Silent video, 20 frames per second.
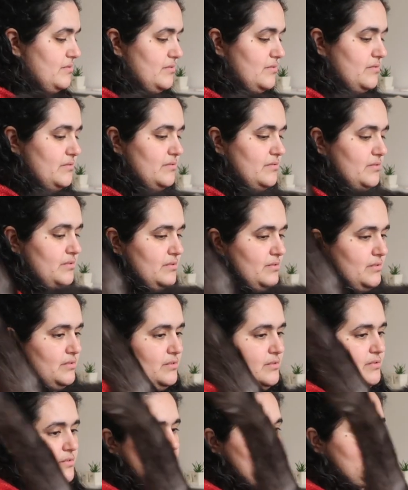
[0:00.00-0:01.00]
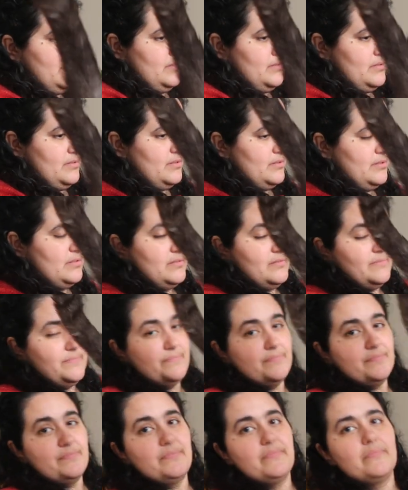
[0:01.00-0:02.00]

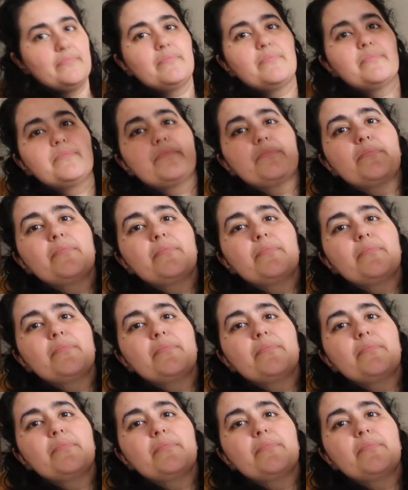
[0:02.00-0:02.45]
(silence)